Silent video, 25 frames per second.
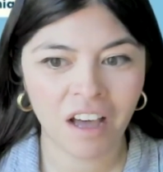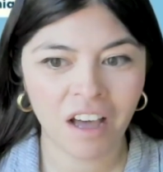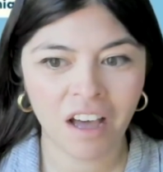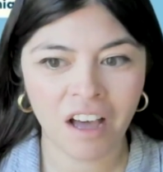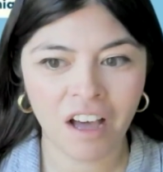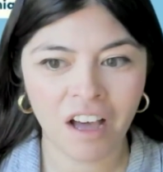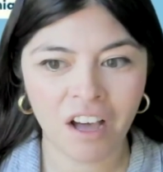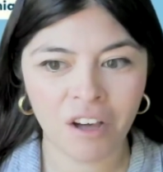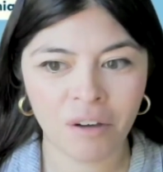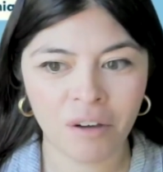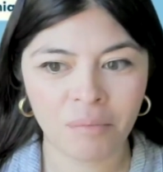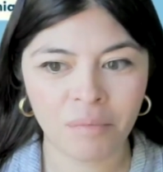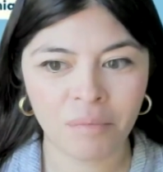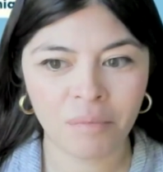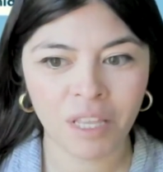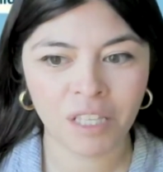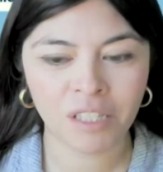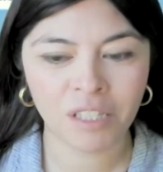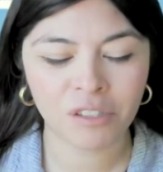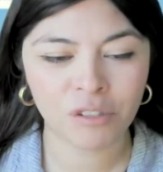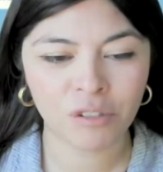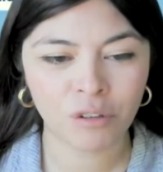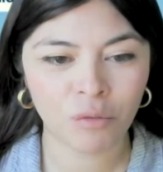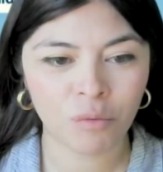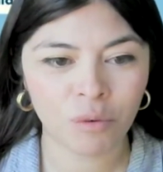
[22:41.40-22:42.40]

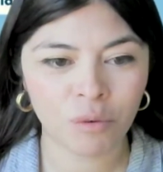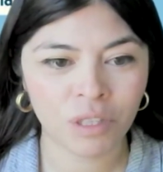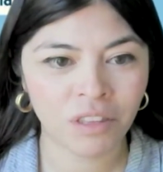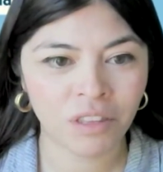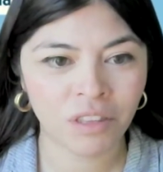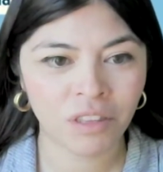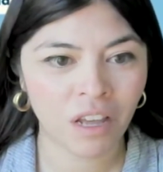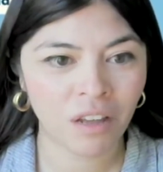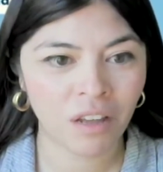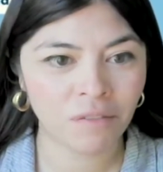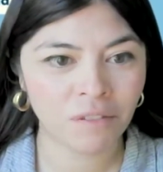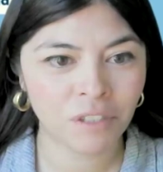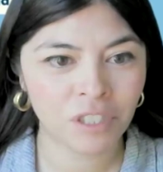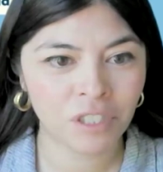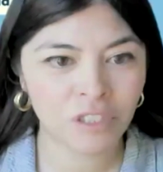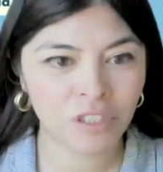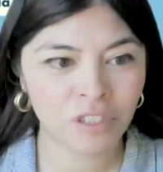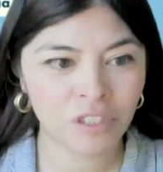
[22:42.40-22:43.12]
And so would love to